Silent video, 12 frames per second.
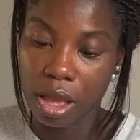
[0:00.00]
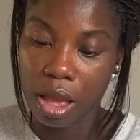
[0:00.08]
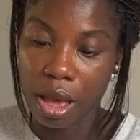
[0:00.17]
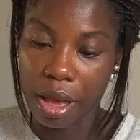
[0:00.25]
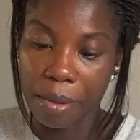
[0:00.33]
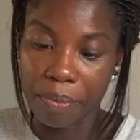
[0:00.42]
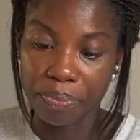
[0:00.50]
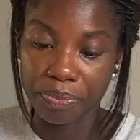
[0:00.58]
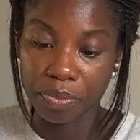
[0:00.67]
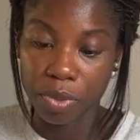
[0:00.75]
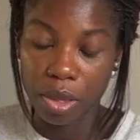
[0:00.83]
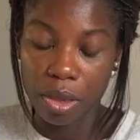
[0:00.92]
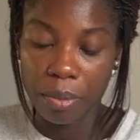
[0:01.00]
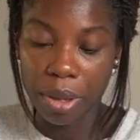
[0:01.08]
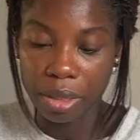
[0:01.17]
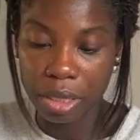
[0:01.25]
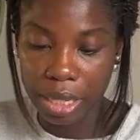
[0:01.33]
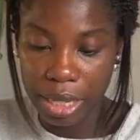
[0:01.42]

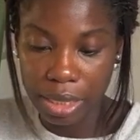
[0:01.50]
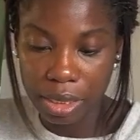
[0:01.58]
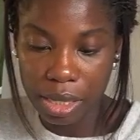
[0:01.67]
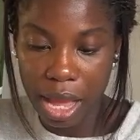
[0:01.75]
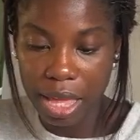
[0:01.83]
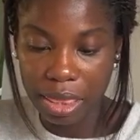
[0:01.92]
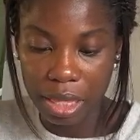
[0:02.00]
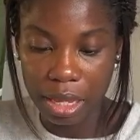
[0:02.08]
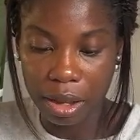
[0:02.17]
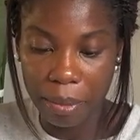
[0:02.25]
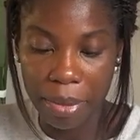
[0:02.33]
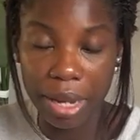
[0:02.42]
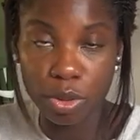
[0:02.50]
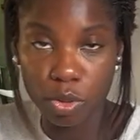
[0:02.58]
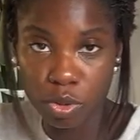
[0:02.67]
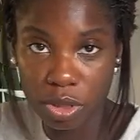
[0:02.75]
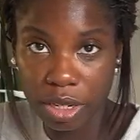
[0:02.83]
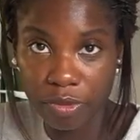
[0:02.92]
But this, I think, made
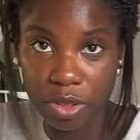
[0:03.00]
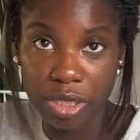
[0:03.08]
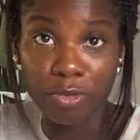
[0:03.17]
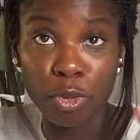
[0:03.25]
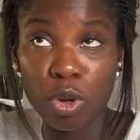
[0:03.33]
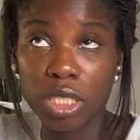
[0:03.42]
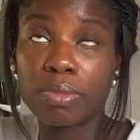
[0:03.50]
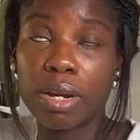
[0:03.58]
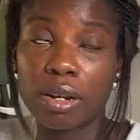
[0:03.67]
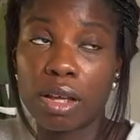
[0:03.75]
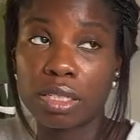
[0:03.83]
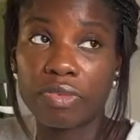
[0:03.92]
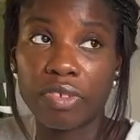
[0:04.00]
all the difference. If you watched my last